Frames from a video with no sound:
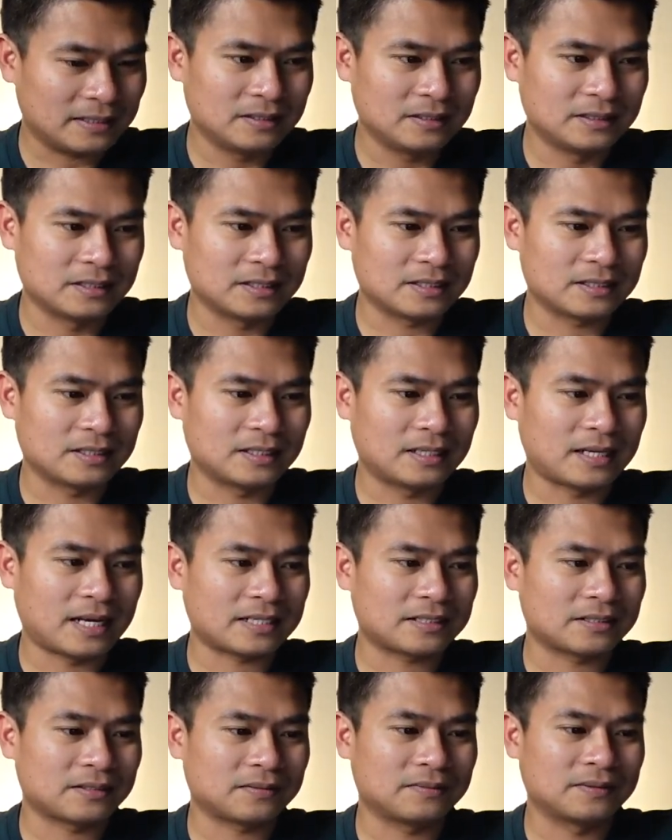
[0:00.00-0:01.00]
this is the
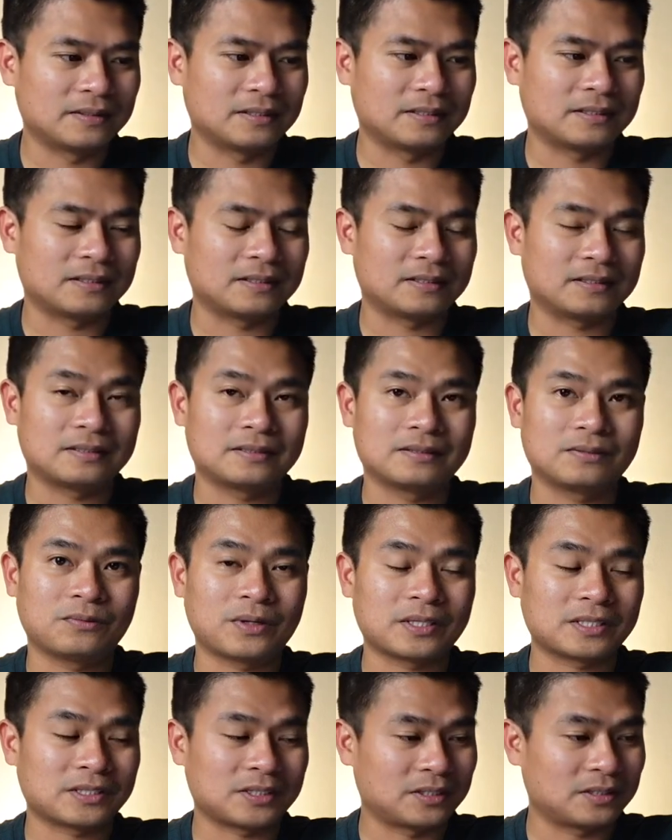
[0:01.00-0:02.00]
last of the
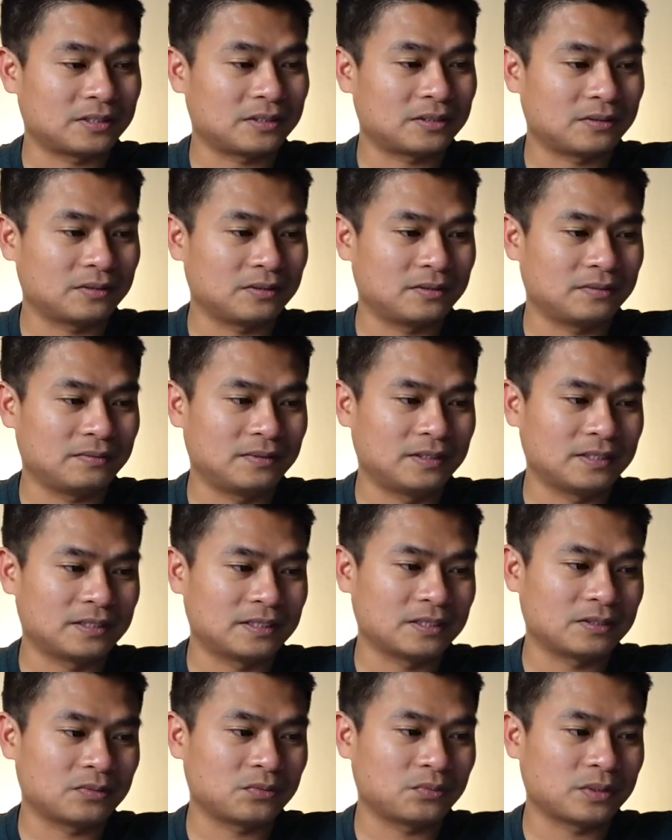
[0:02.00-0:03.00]
questions. So if
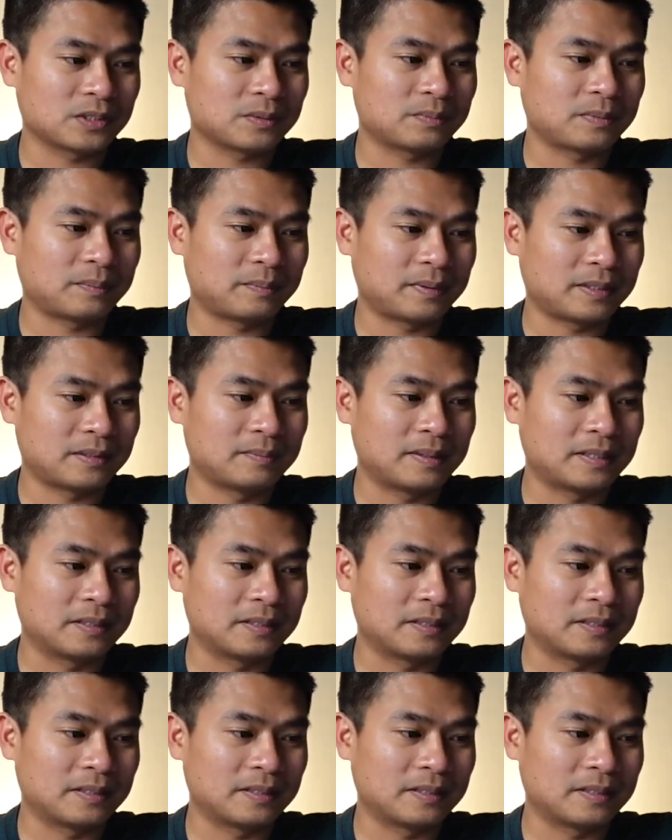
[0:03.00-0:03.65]
was prepared by